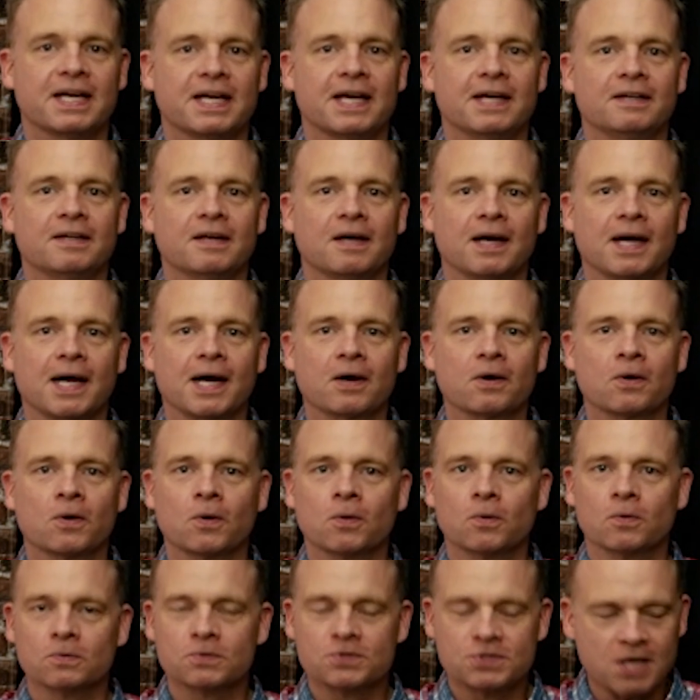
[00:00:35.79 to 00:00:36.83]
And our
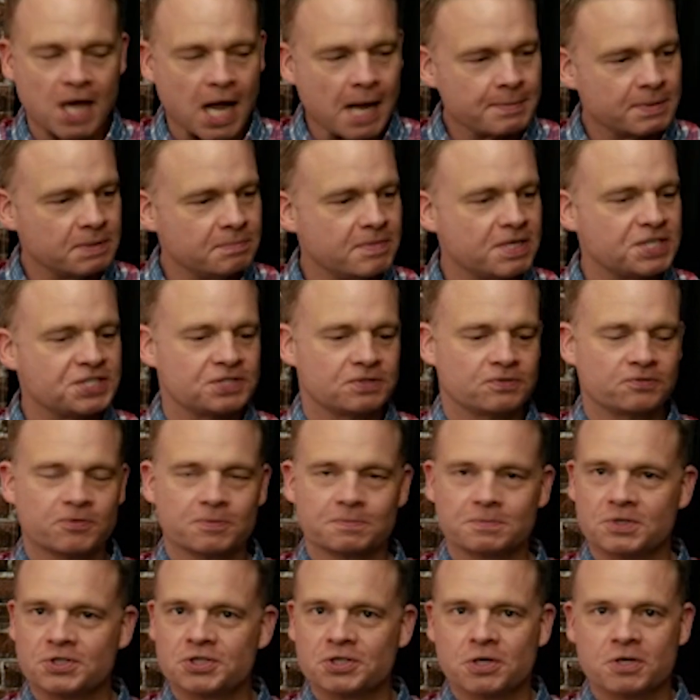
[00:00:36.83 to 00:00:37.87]
whole job and mission from
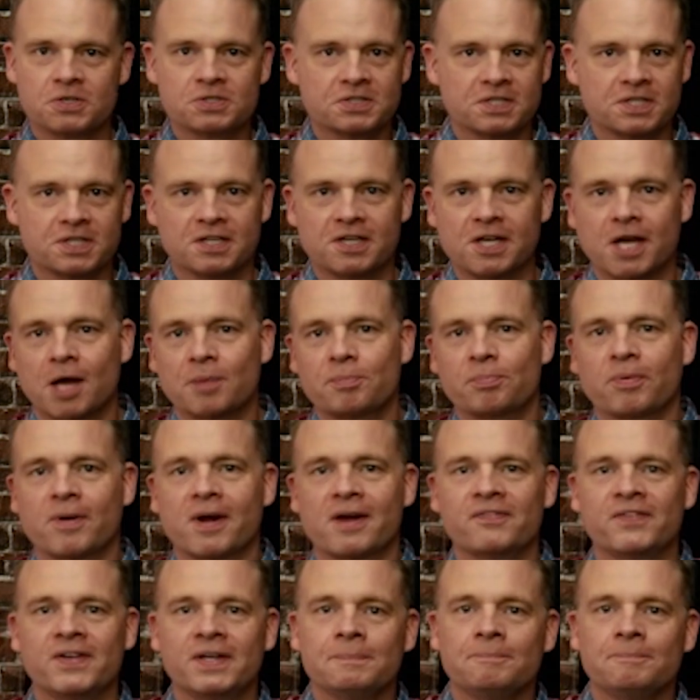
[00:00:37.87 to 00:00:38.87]
the church to the nonprofit